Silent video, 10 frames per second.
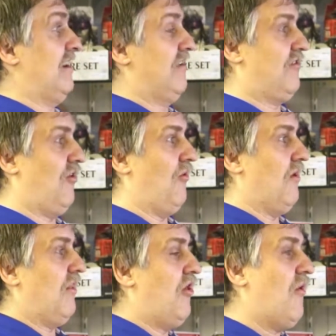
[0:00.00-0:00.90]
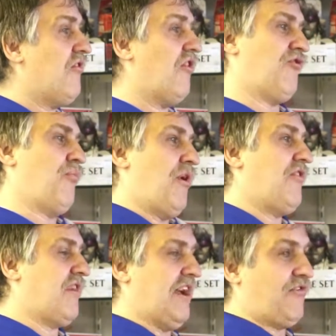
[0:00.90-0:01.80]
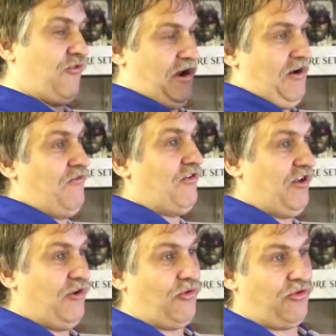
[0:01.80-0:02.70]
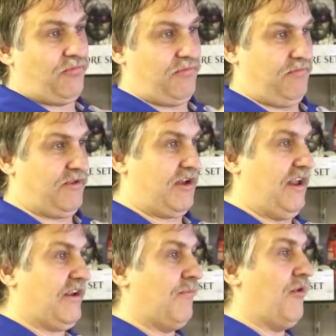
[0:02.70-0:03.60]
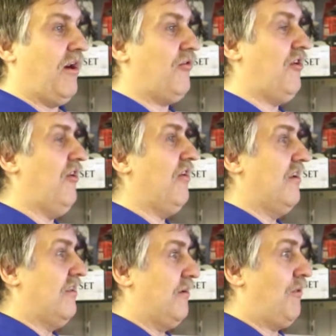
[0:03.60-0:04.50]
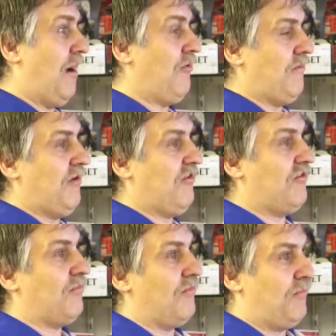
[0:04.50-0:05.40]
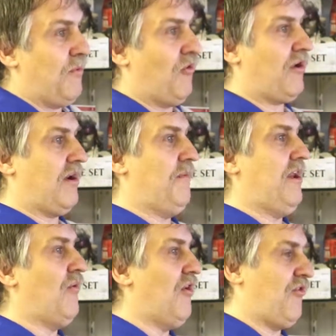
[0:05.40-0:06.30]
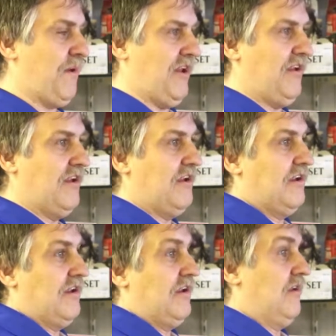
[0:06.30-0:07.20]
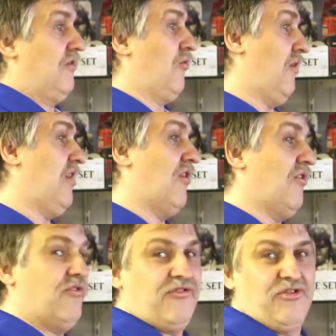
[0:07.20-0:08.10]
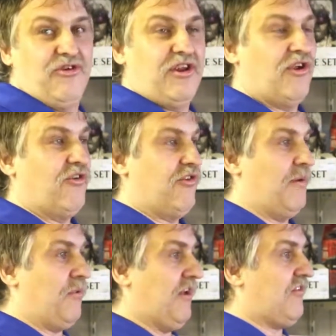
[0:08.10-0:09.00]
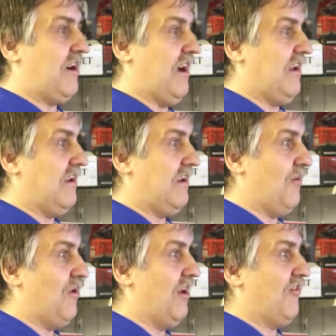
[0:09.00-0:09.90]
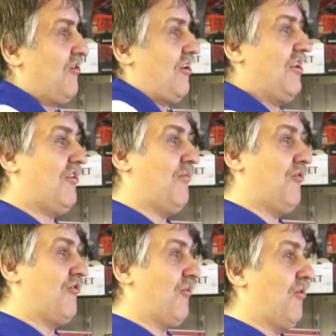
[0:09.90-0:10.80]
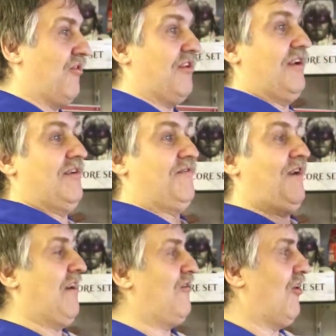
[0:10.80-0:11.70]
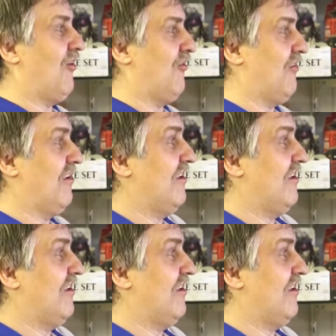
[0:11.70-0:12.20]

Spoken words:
So there is also price guides for every single collectible out there. The problem is people want to come in and want to spend $20, $30 on a price guide and realize that the collectibles are worth $5.